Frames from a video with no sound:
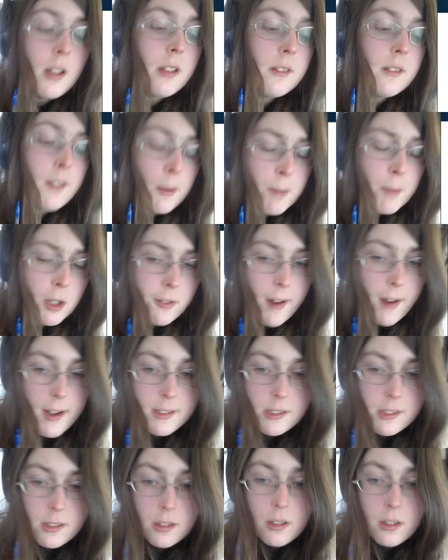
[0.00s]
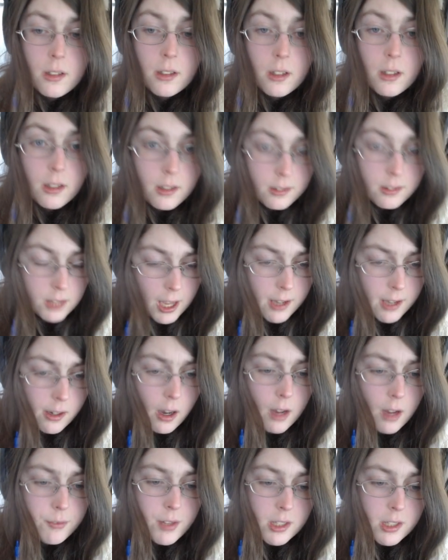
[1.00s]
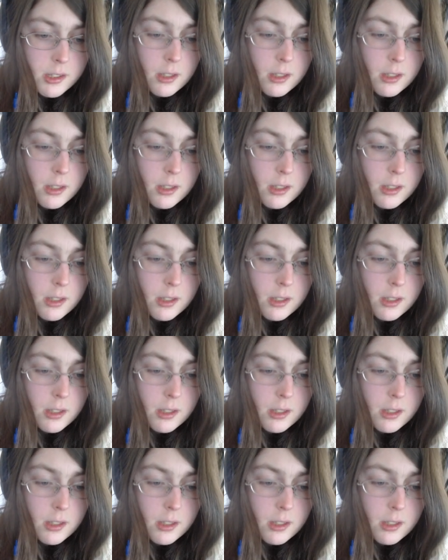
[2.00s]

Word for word: Democrats take office,